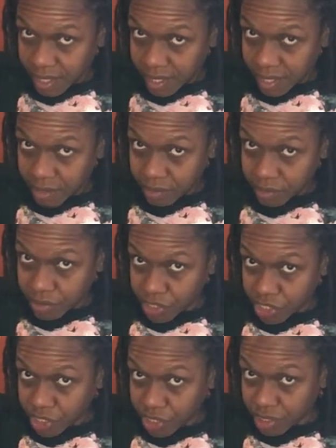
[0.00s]

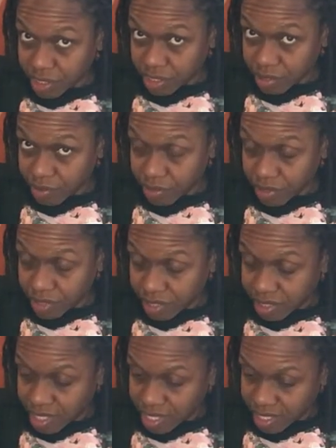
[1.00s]
Ouch. Let's pull the
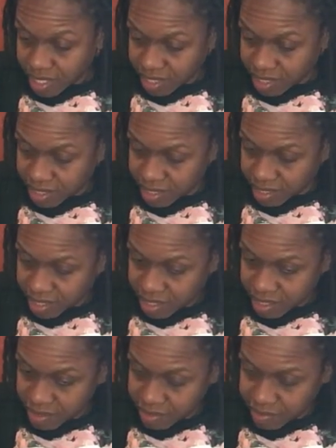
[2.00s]
lock
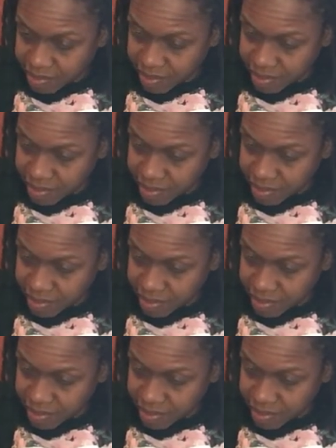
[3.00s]
up